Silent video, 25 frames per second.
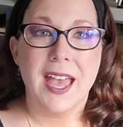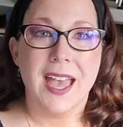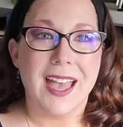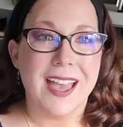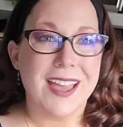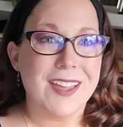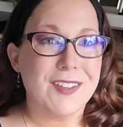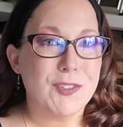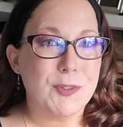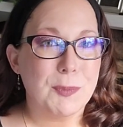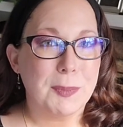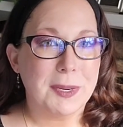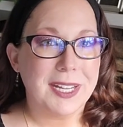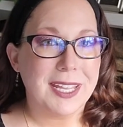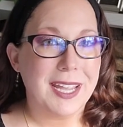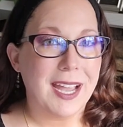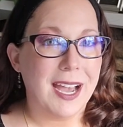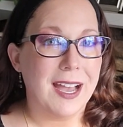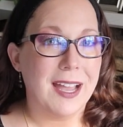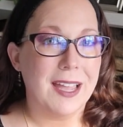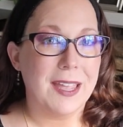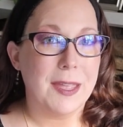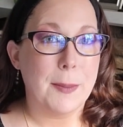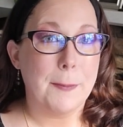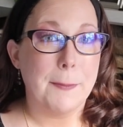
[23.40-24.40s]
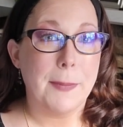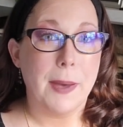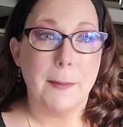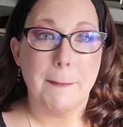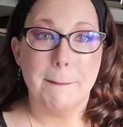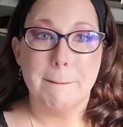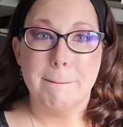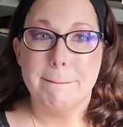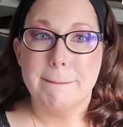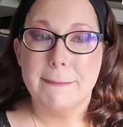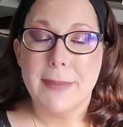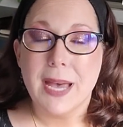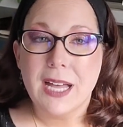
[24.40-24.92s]
Hey everybody, I am
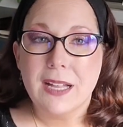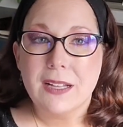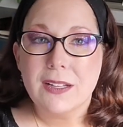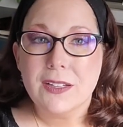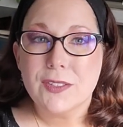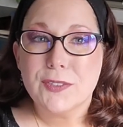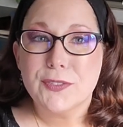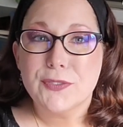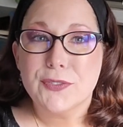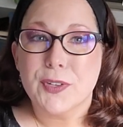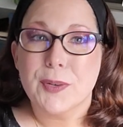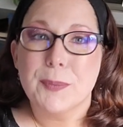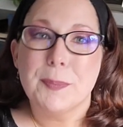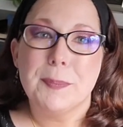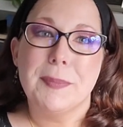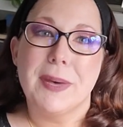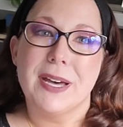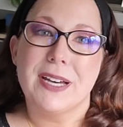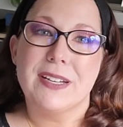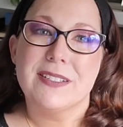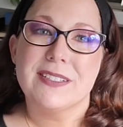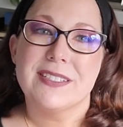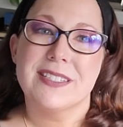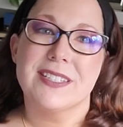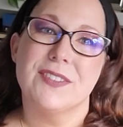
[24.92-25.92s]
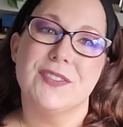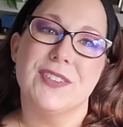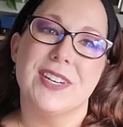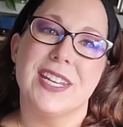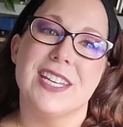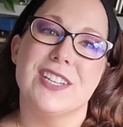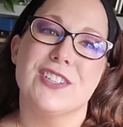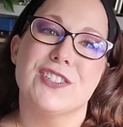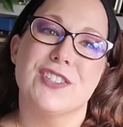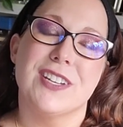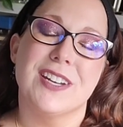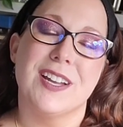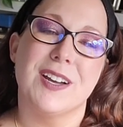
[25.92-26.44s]
Mel from Mel's
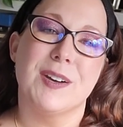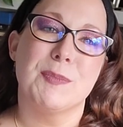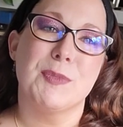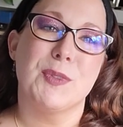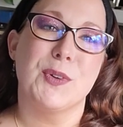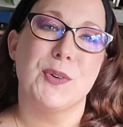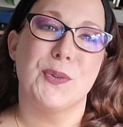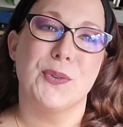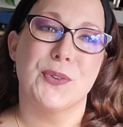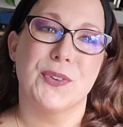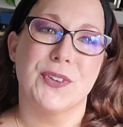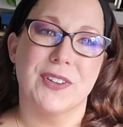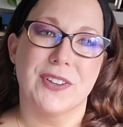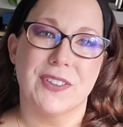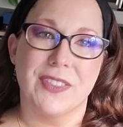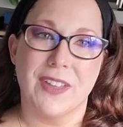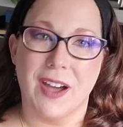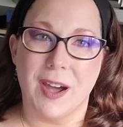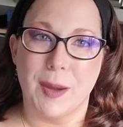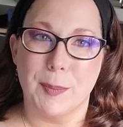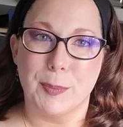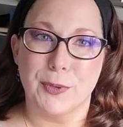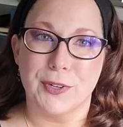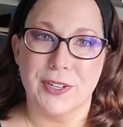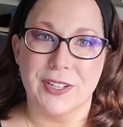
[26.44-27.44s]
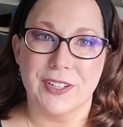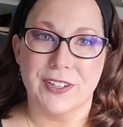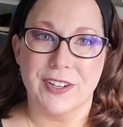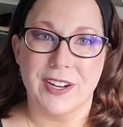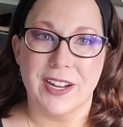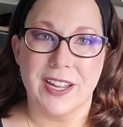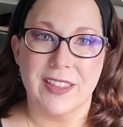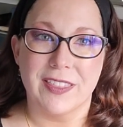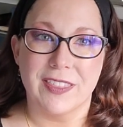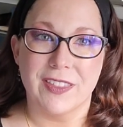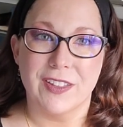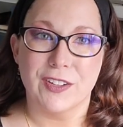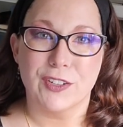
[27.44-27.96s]
Divination. I'm the owner, the operator,
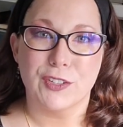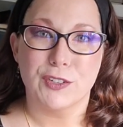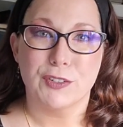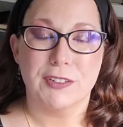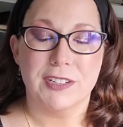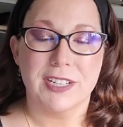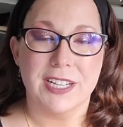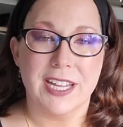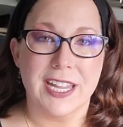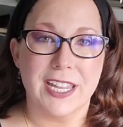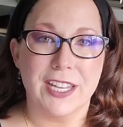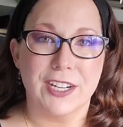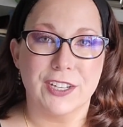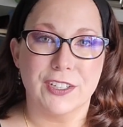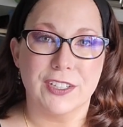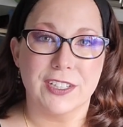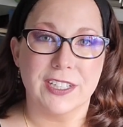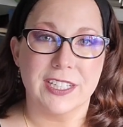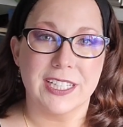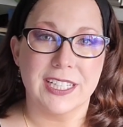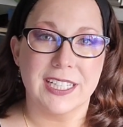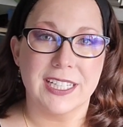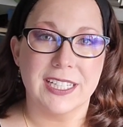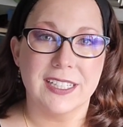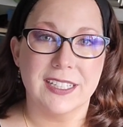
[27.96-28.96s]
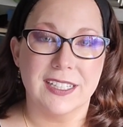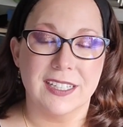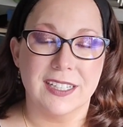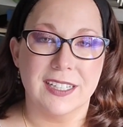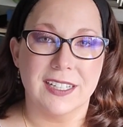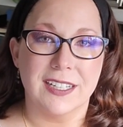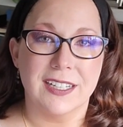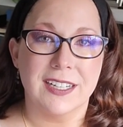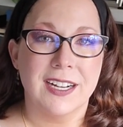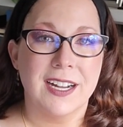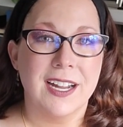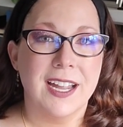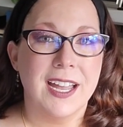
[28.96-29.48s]
and the creator
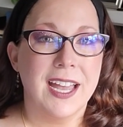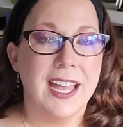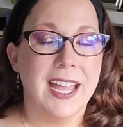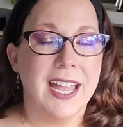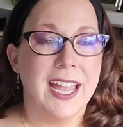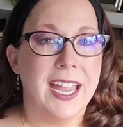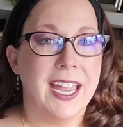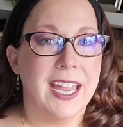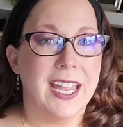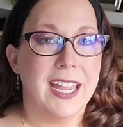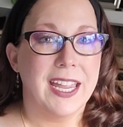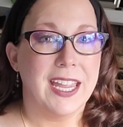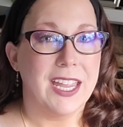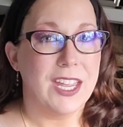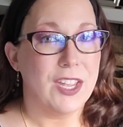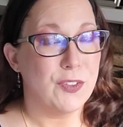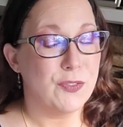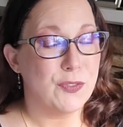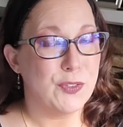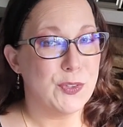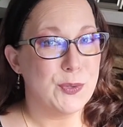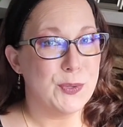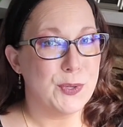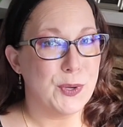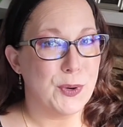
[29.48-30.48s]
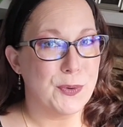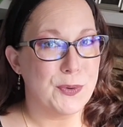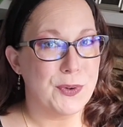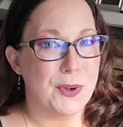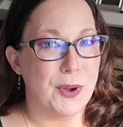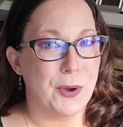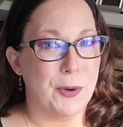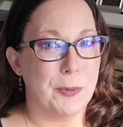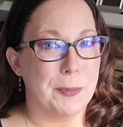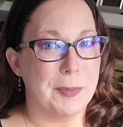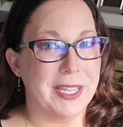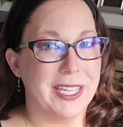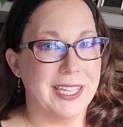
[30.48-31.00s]
here. If you don't
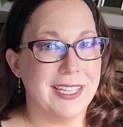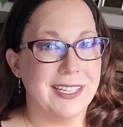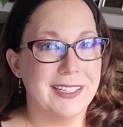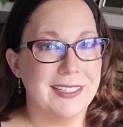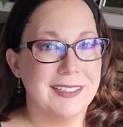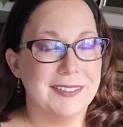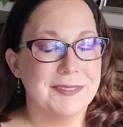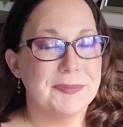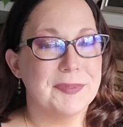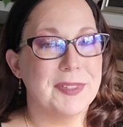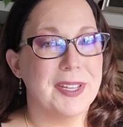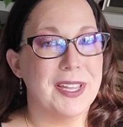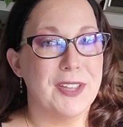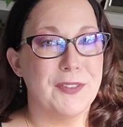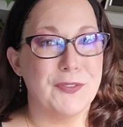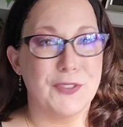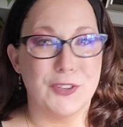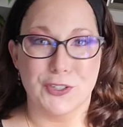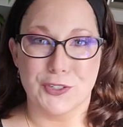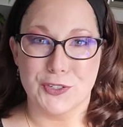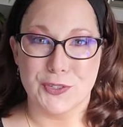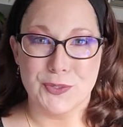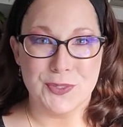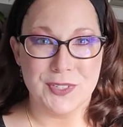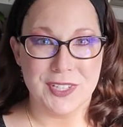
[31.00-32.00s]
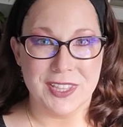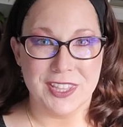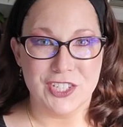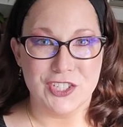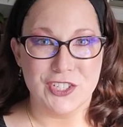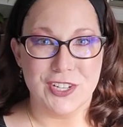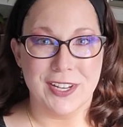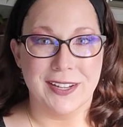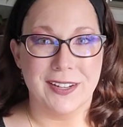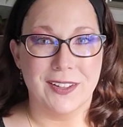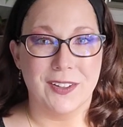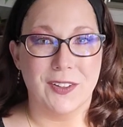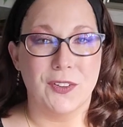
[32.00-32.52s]
know me, if you're new to the
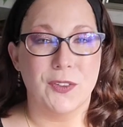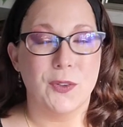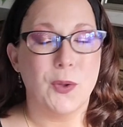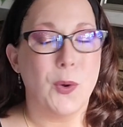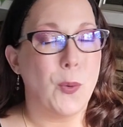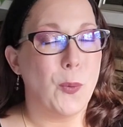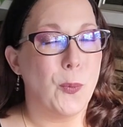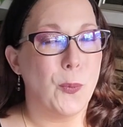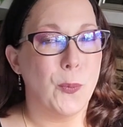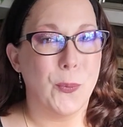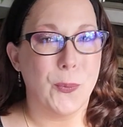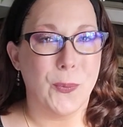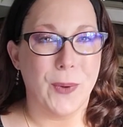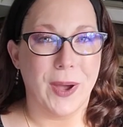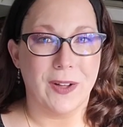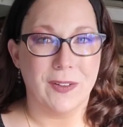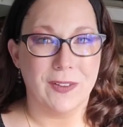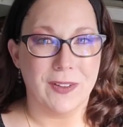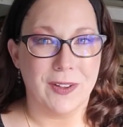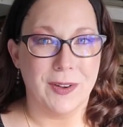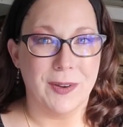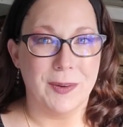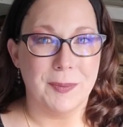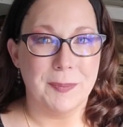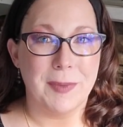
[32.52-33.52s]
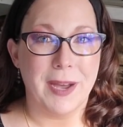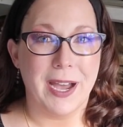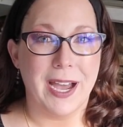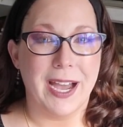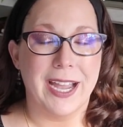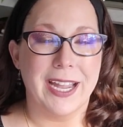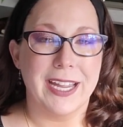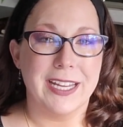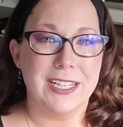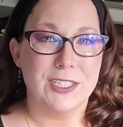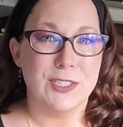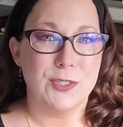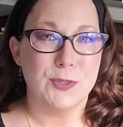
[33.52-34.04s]
channel, welcome.
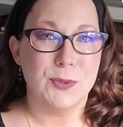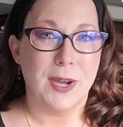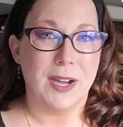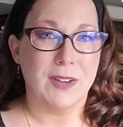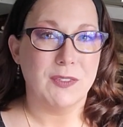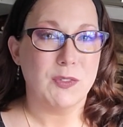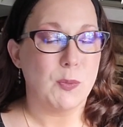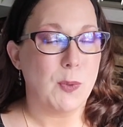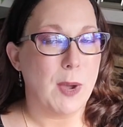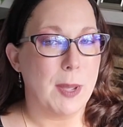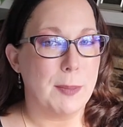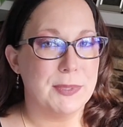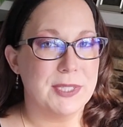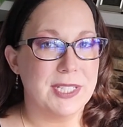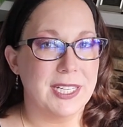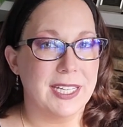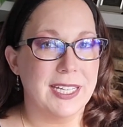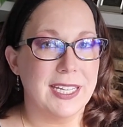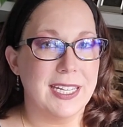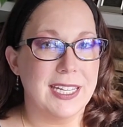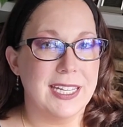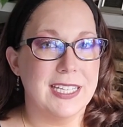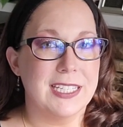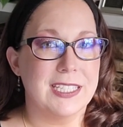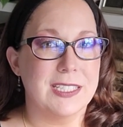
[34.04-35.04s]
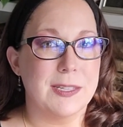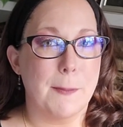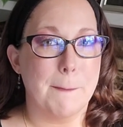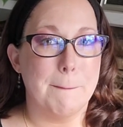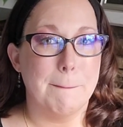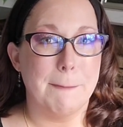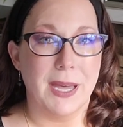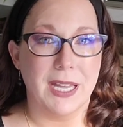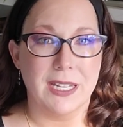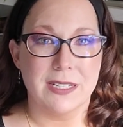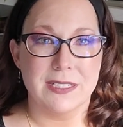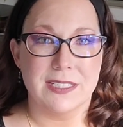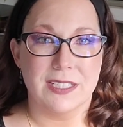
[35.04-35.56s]
I do have a website. It's
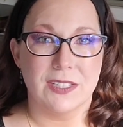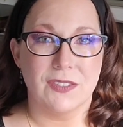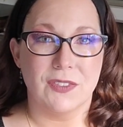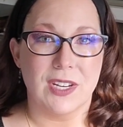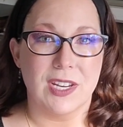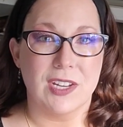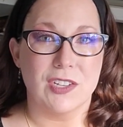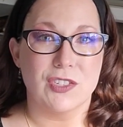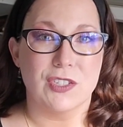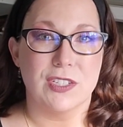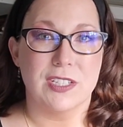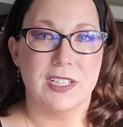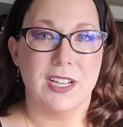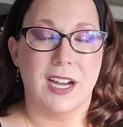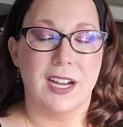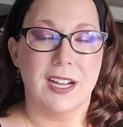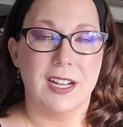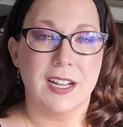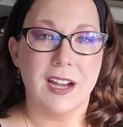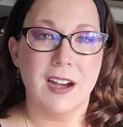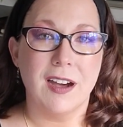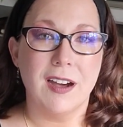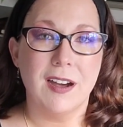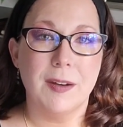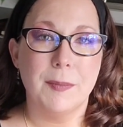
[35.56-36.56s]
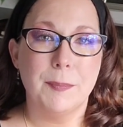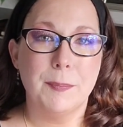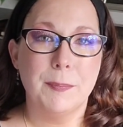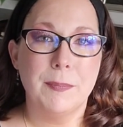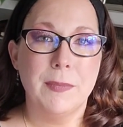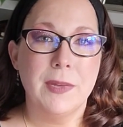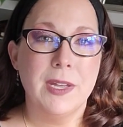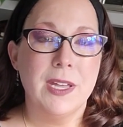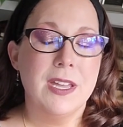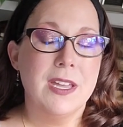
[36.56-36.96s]
melsdivination.com.